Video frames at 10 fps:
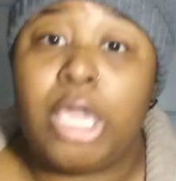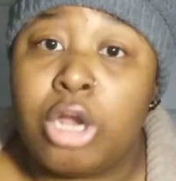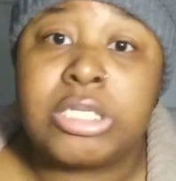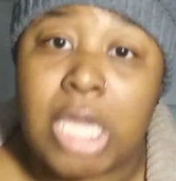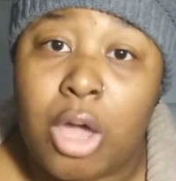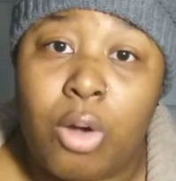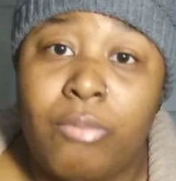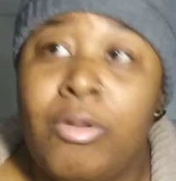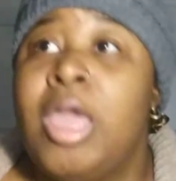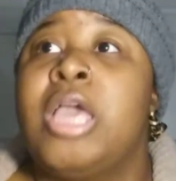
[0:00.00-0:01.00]

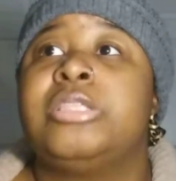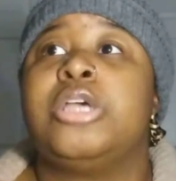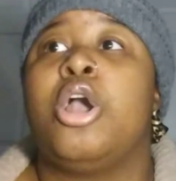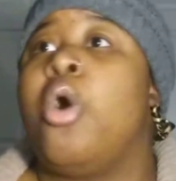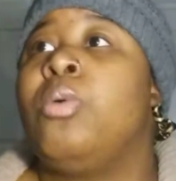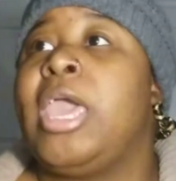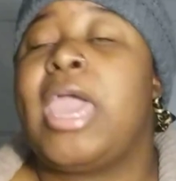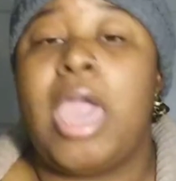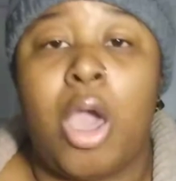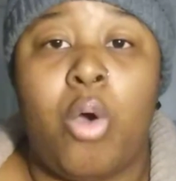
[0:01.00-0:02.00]
yourself to go get
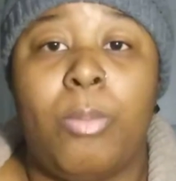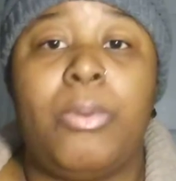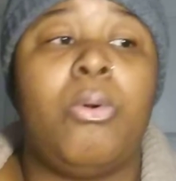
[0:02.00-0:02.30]
help,